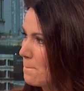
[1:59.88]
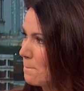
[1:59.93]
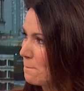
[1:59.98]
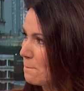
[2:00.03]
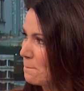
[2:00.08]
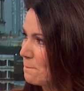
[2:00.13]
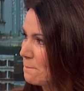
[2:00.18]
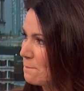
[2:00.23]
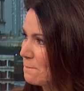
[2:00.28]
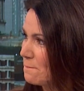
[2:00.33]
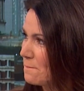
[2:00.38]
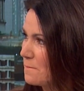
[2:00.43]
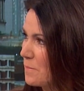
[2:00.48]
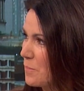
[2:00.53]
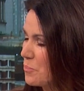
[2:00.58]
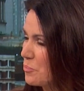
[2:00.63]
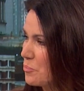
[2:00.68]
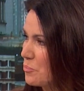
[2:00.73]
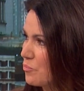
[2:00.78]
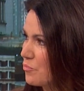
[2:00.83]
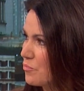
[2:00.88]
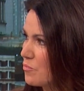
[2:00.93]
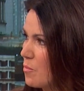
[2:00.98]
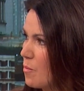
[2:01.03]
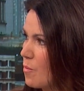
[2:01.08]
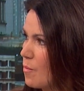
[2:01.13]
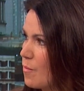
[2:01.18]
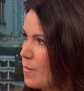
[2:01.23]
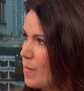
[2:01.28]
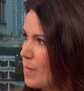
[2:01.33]

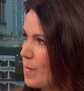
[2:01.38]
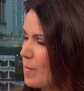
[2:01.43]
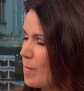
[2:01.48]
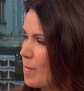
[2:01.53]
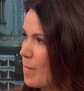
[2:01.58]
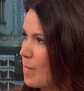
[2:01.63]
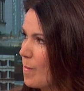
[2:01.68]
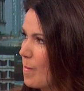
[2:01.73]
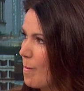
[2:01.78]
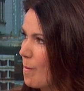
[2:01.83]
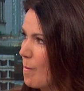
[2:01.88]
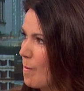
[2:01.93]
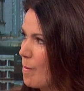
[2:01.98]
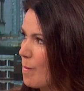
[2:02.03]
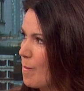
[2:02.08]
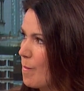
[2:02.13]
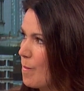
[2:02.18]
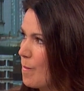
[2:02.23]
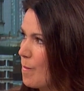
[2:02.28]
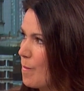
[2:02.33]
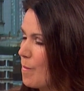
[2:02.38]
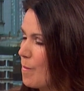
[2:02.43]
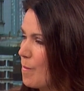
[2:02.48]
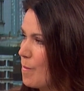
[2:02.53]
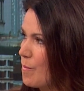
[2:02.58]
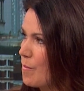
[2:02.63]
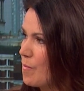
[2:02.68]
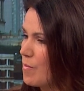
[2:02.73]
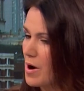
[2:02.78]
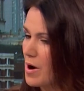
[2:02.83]
The person shown says nothing.